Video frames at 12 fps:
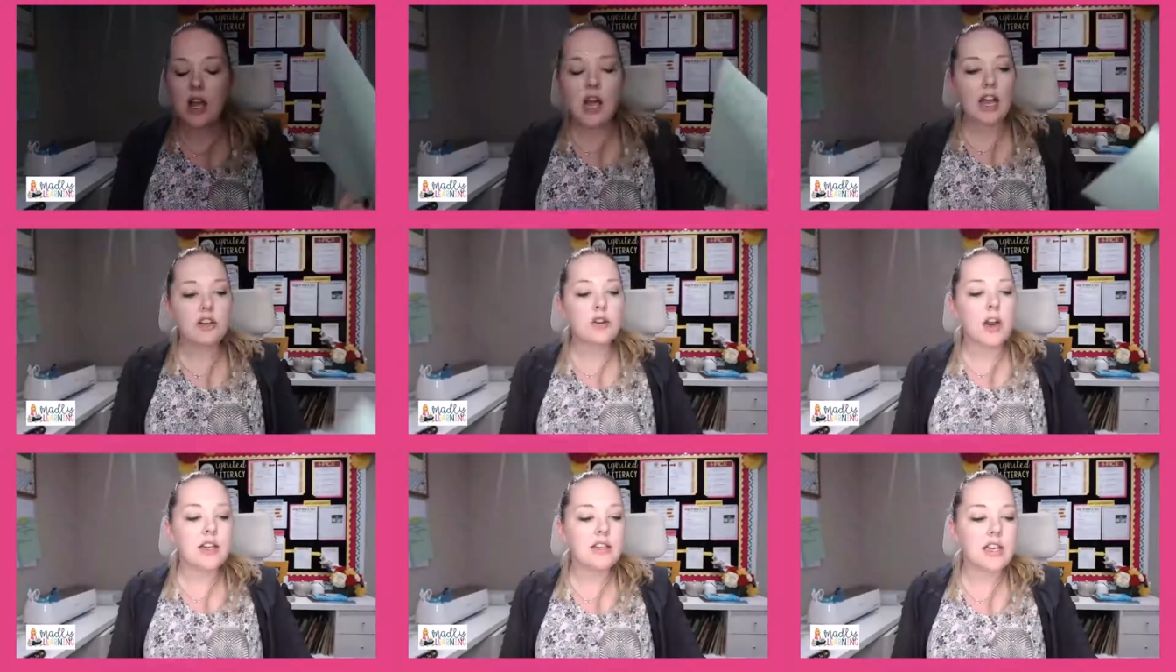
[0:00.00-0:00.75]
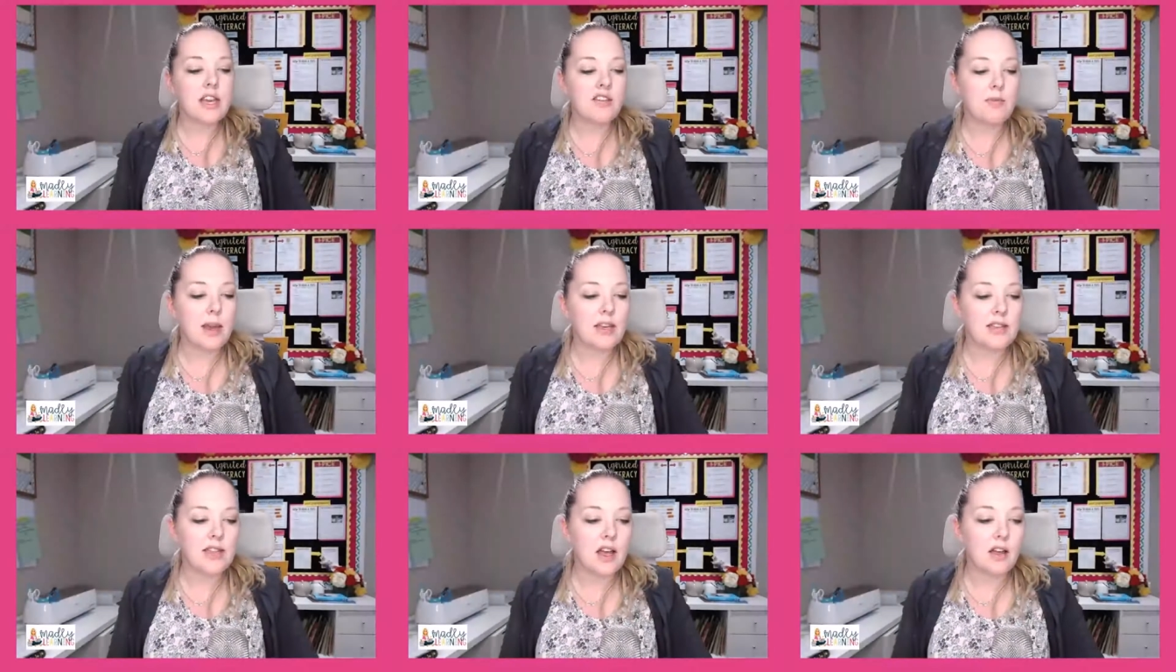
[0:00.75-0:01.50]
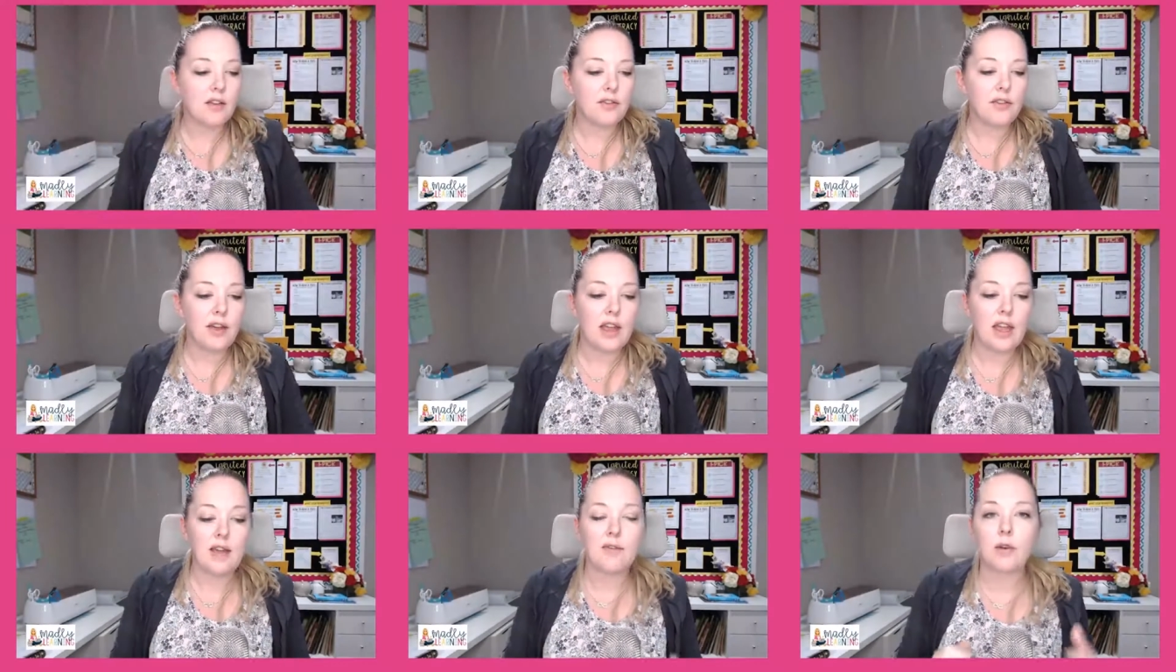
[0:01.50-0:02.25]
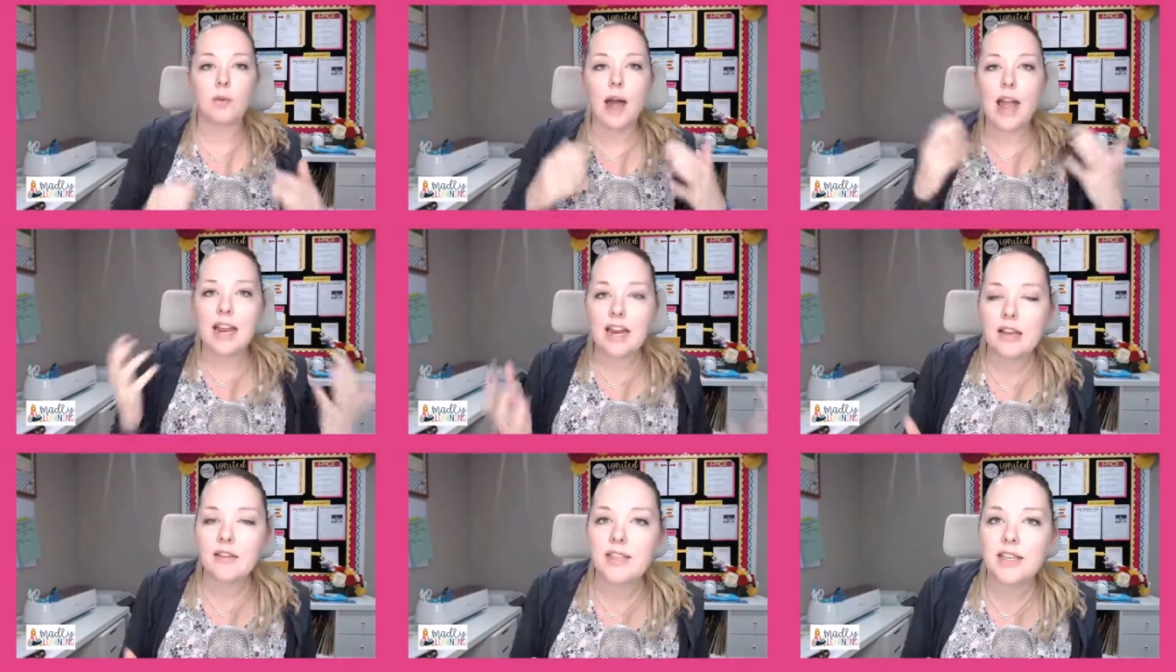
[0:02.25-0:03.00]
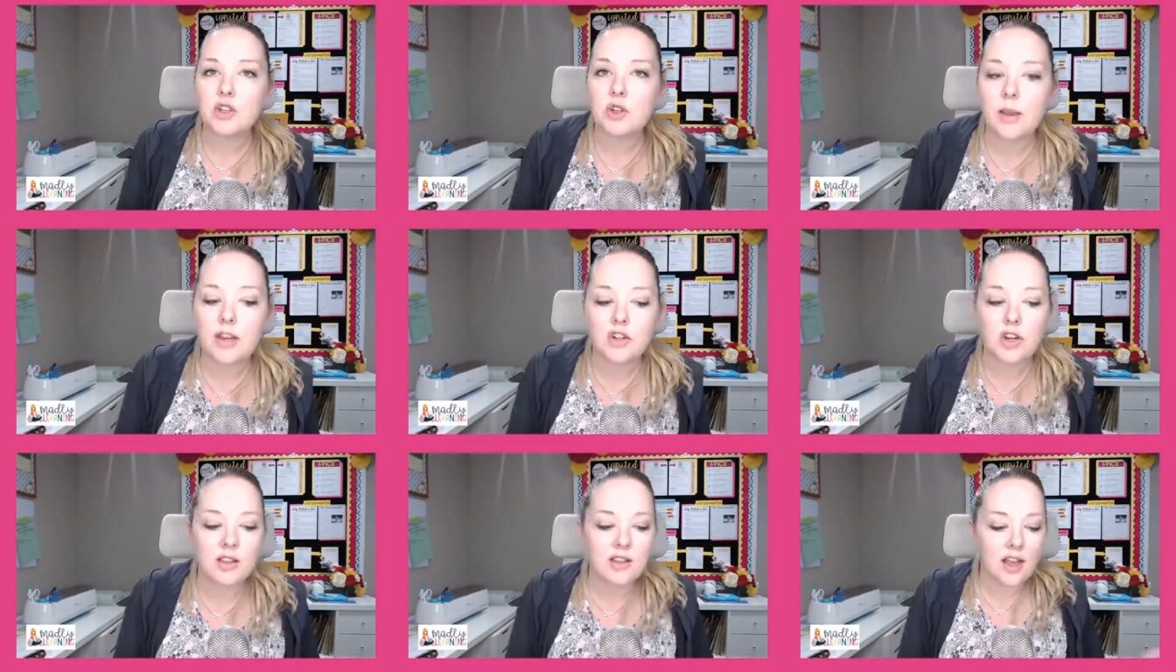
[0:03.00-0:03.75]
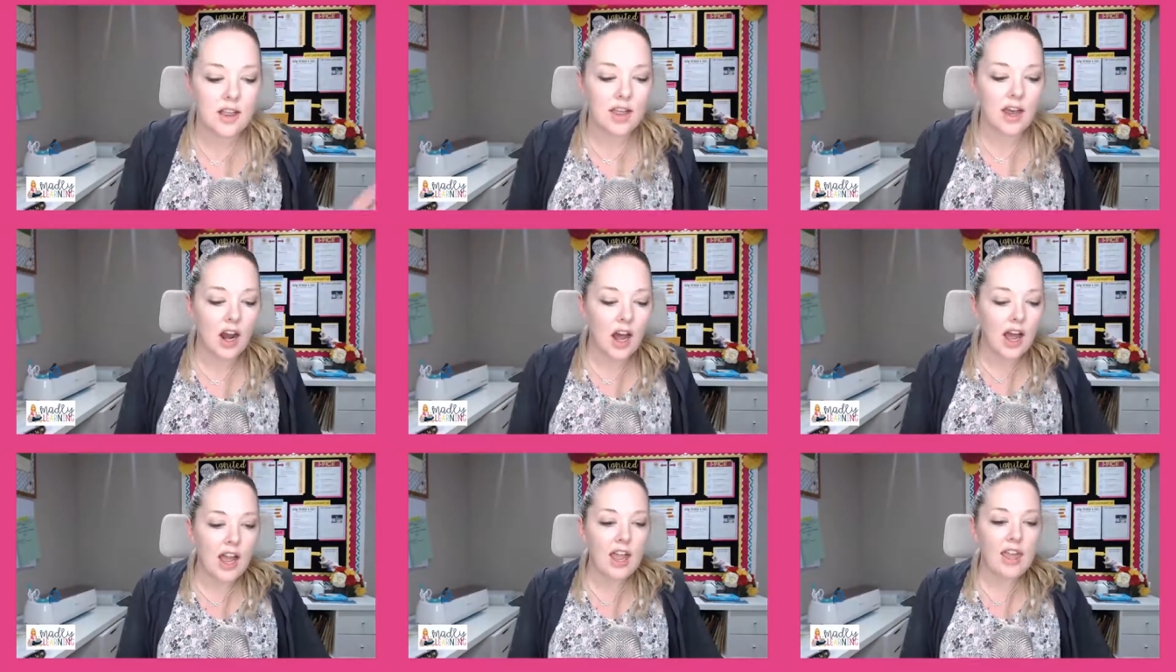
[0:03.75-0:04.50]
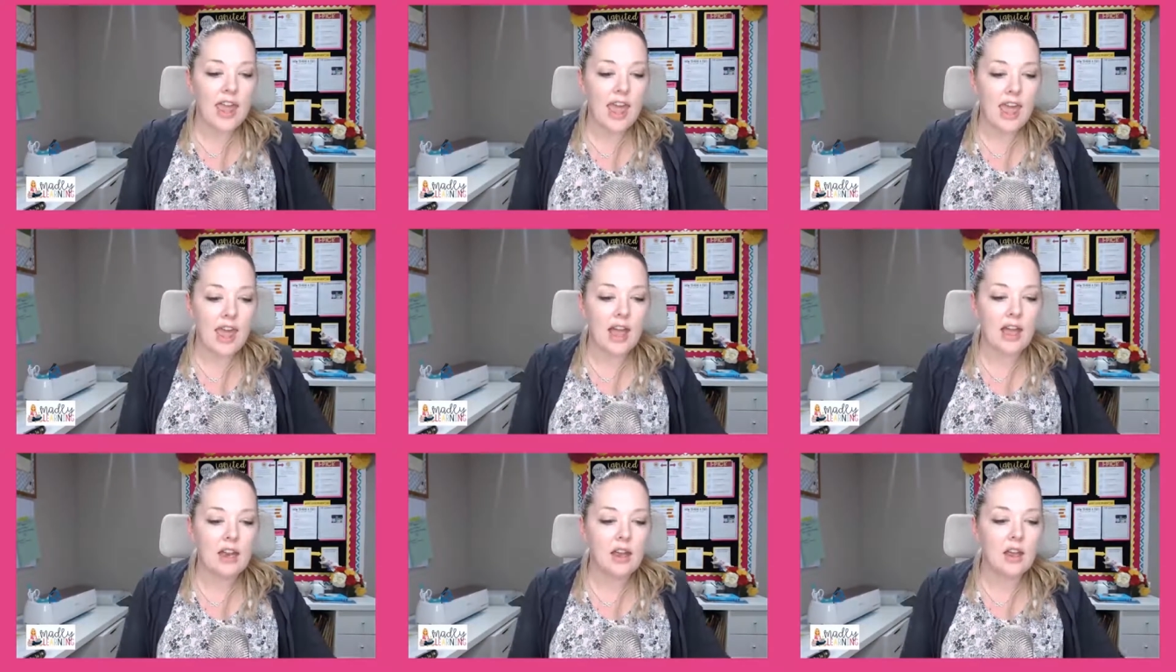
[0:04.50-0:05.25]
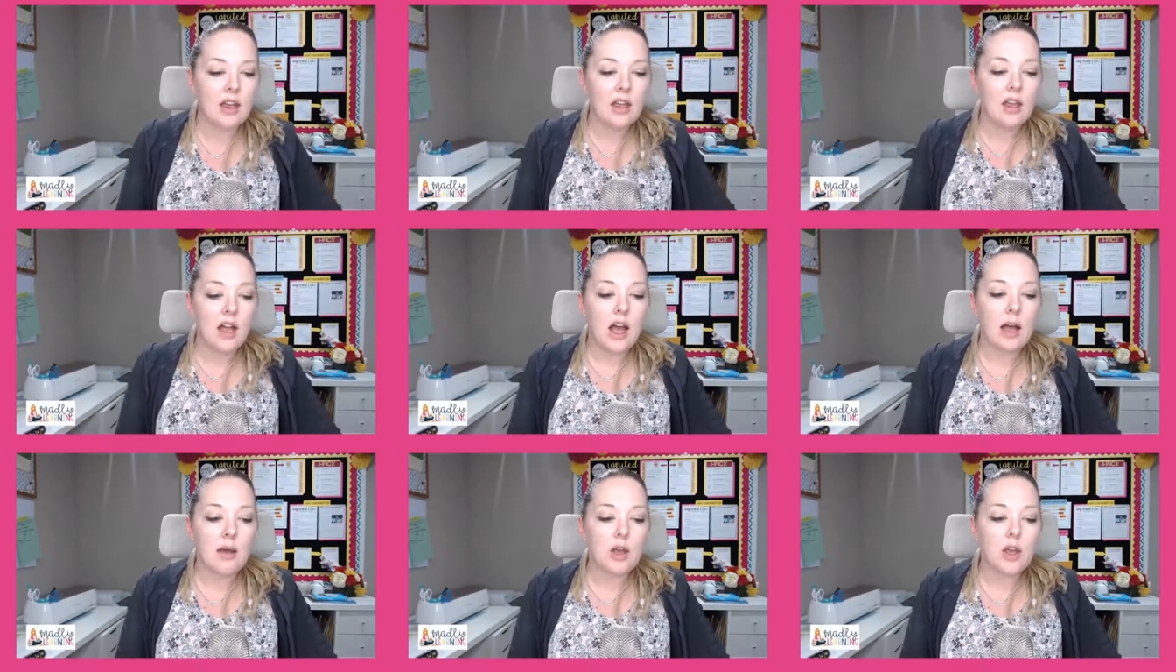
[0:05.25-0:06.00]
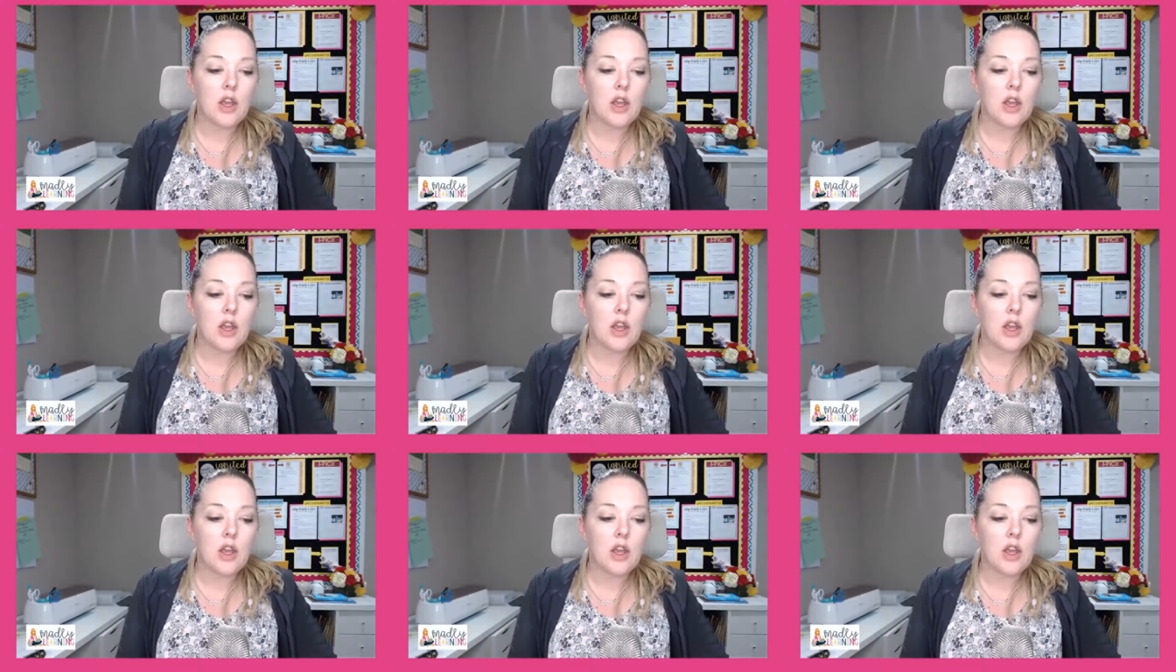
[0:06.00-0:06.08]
I try to give myself a variety of situations that I can um,